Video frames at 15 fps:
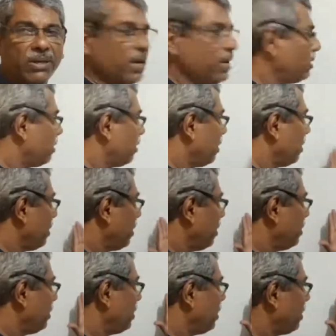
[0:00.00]
the road, but
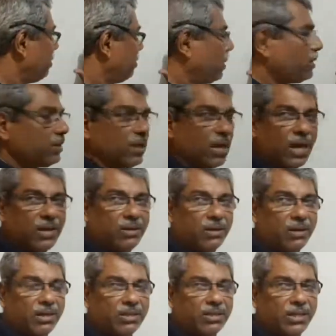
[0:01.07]
but
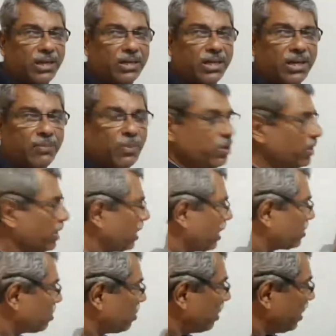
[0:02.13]
at reaching at that
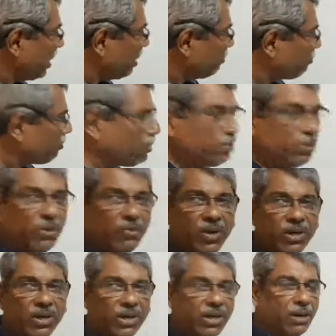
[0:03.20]
point, he has leaned
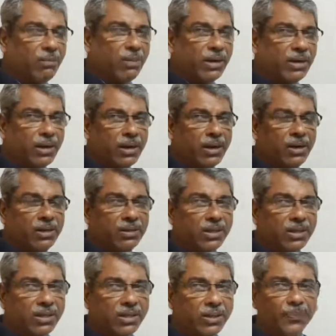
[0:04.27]
from the vertical by an
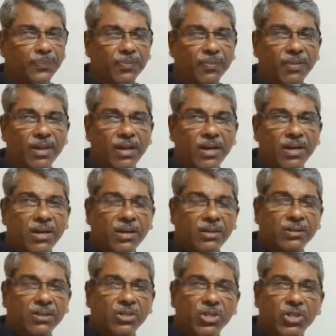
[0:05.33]
angle theta.
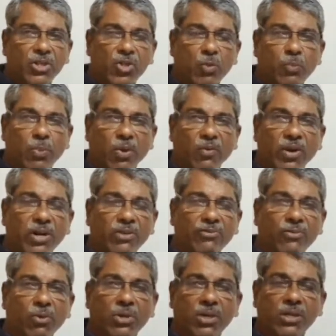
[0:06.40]
This is to provide
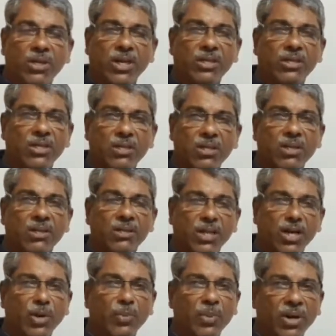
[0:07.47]
for the necessary
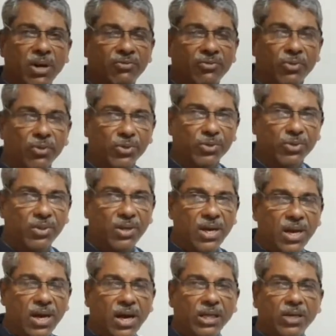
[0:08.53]
centripetal force.
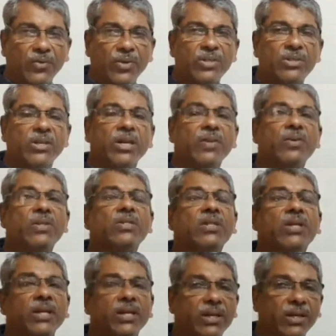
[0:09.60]
Otherwise, he will
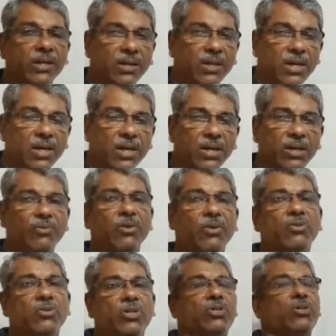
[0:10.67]
skid. If you
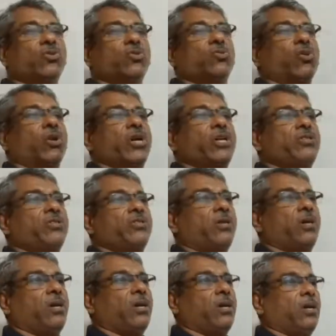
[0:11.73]
sit straight,
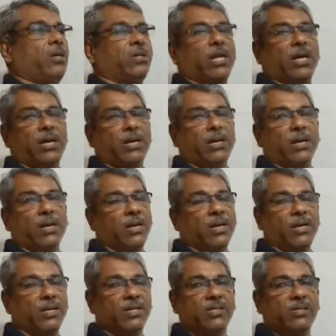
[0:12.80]
then
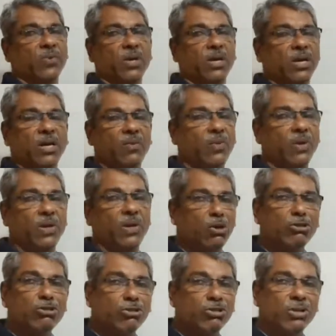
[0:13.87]
his vehicle will
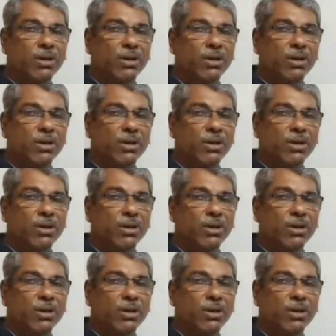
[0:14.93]
not